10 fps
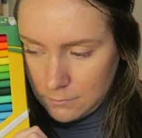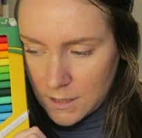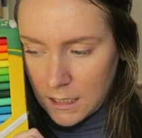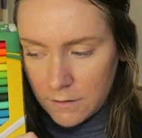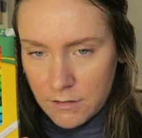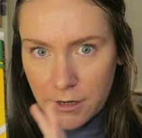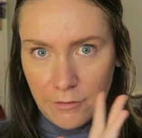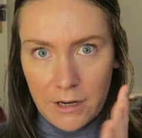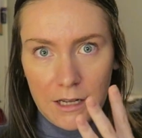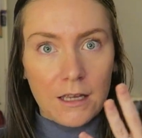love
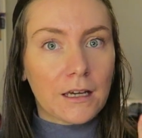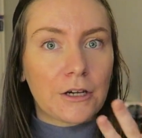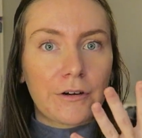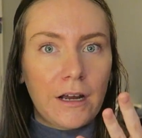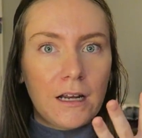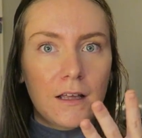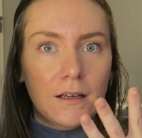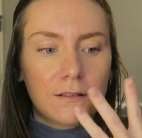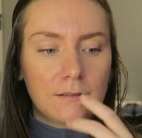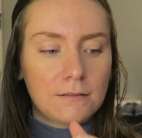decorating and creating
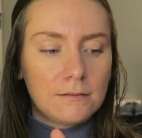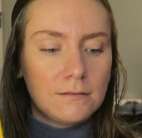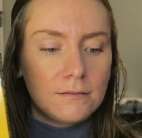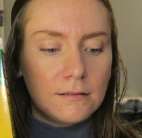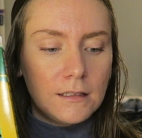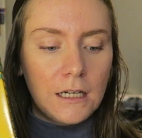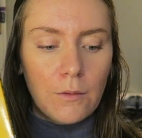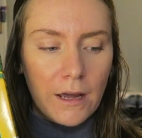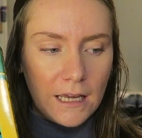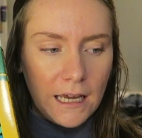any
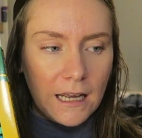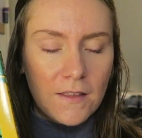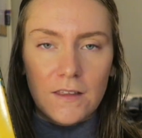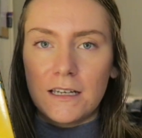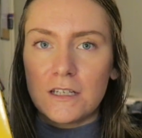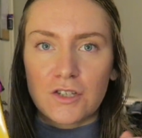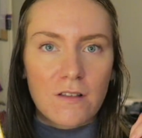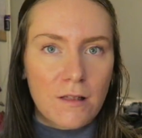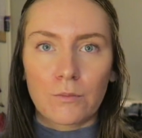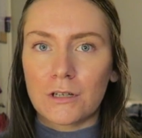way I can. I think he's
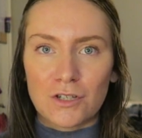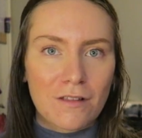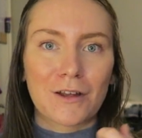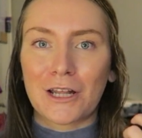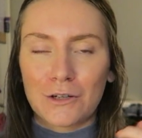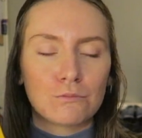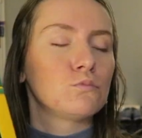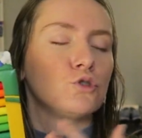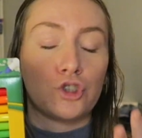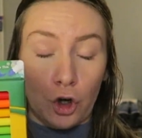just simply just gonna like
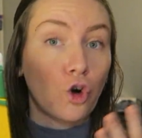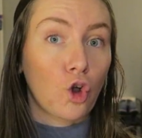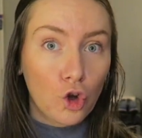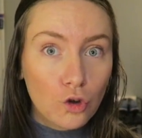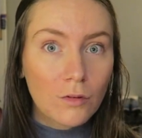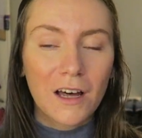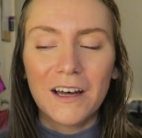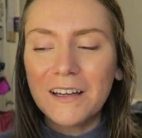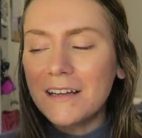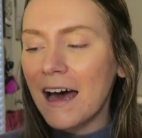journal.
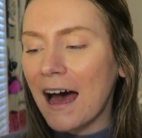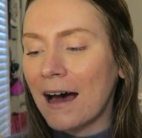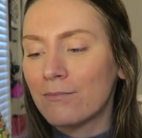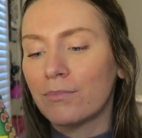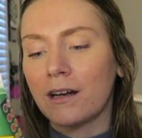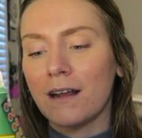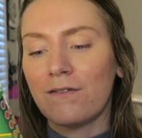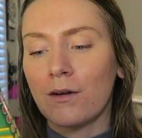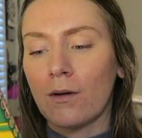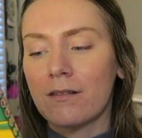But if
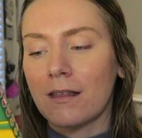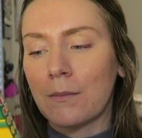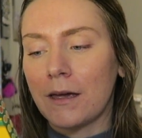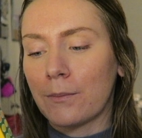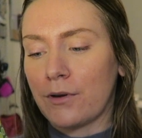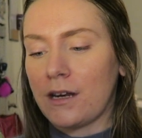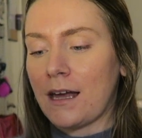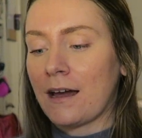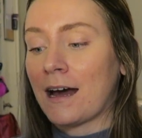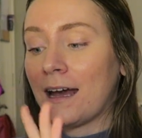he wants to like make it pretty,
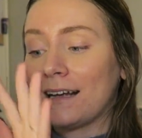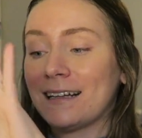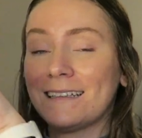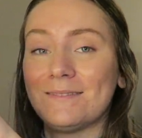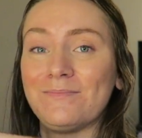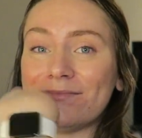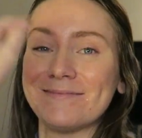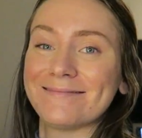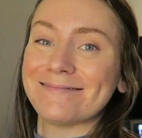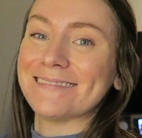I got
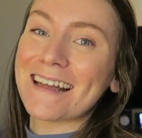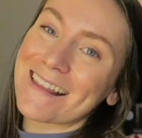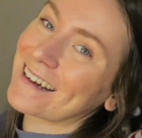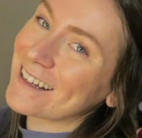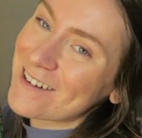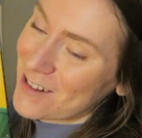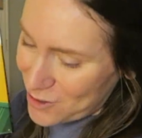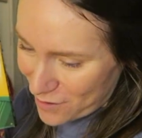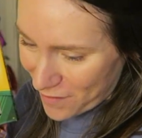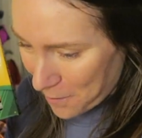lots of colors to
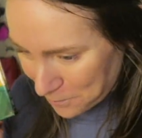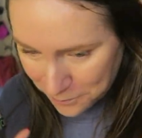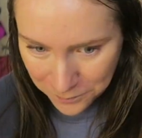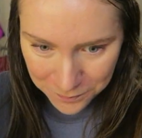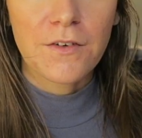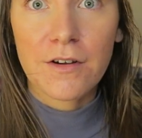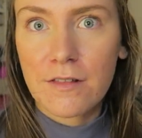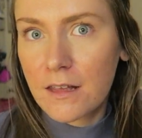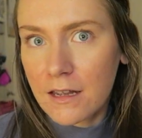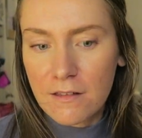choose from. The first
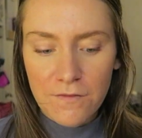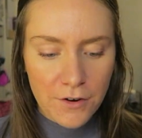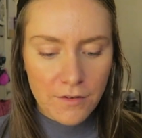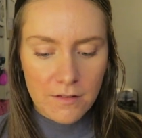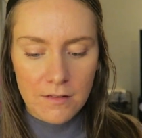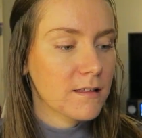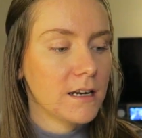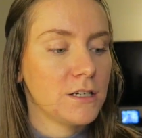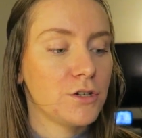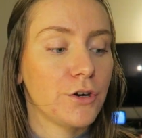thing is I
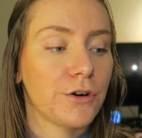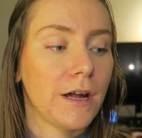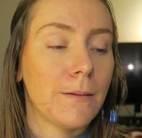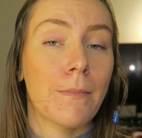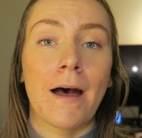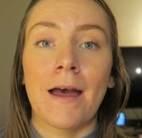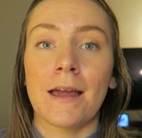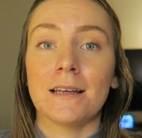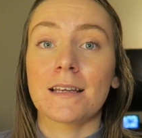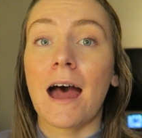need to create
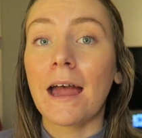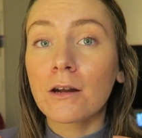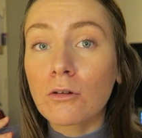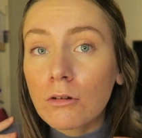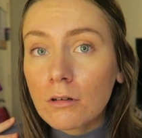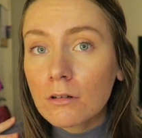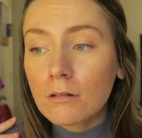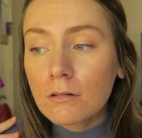my title,